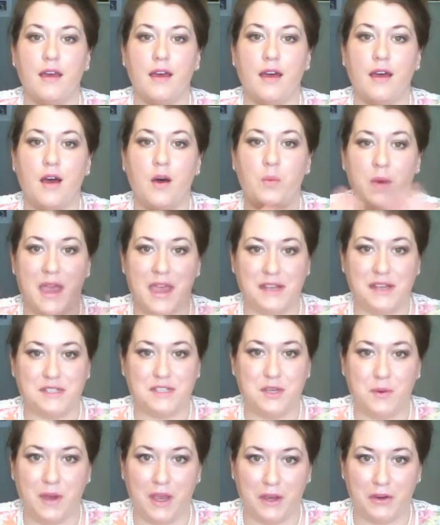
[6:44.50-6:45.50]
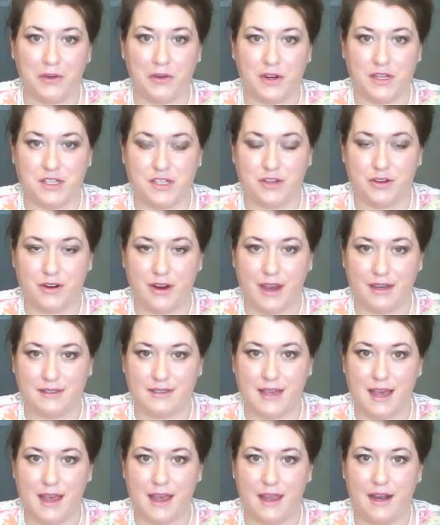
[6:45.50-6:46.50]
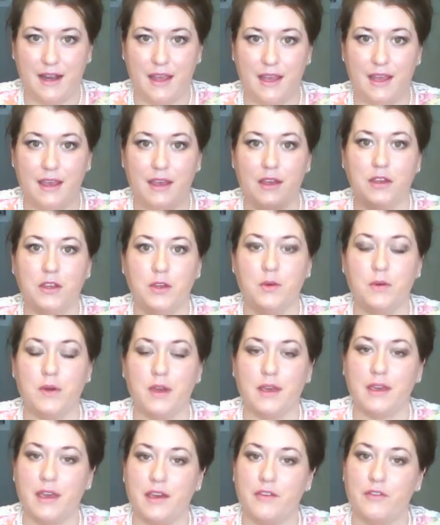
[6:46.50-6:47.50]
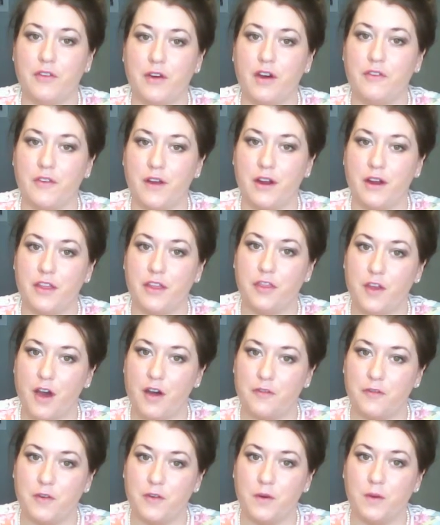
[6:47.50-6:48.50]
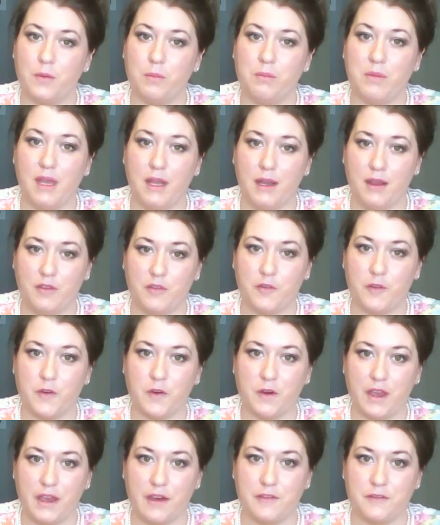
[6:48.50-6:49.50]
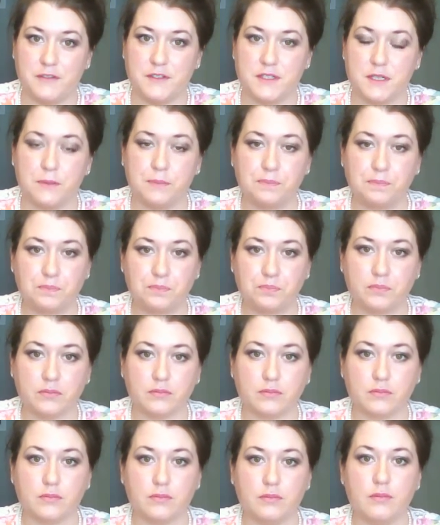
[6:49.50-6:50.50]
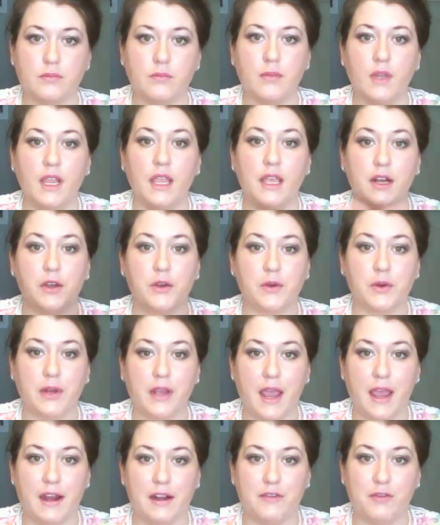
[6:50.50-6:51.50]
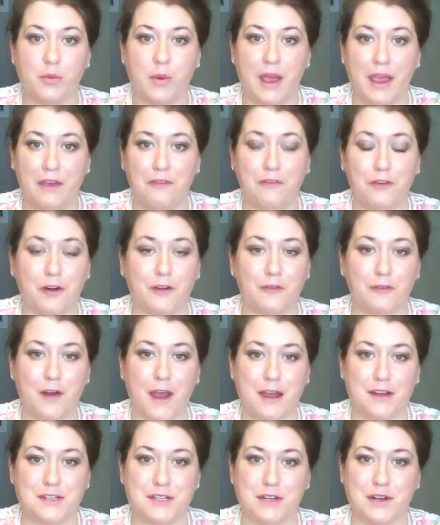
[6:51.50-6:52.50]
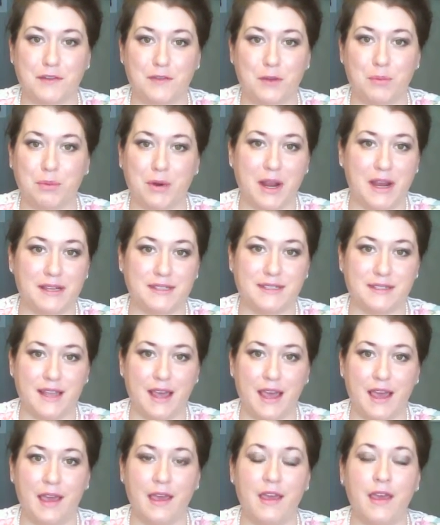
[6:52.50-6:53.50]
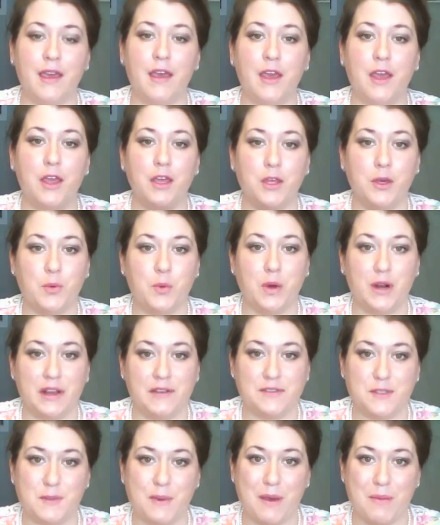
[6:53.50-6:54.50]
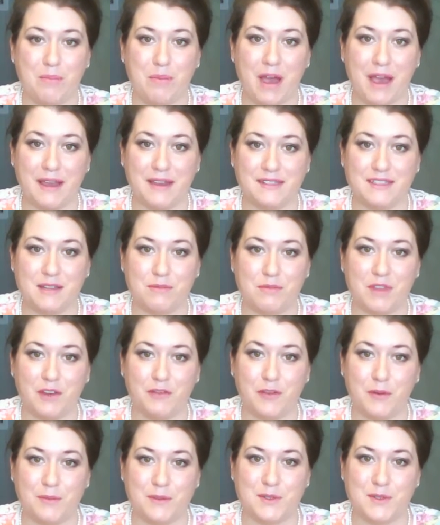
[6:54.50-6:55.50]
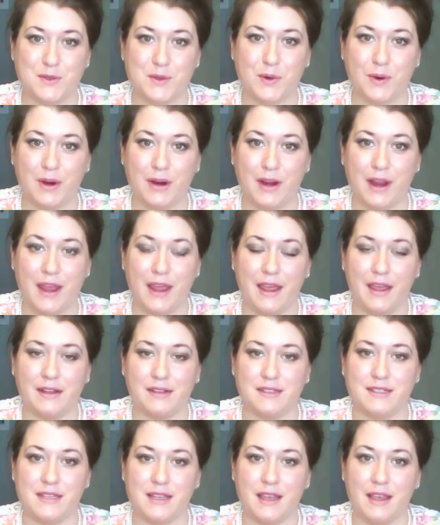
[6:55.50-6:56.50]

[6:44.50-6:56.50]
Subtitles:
a way to increase your anxiety. You can give a very thoughtful, meaningful gift in a creative way for a fraction of the price that you would have spent buying something from the store, and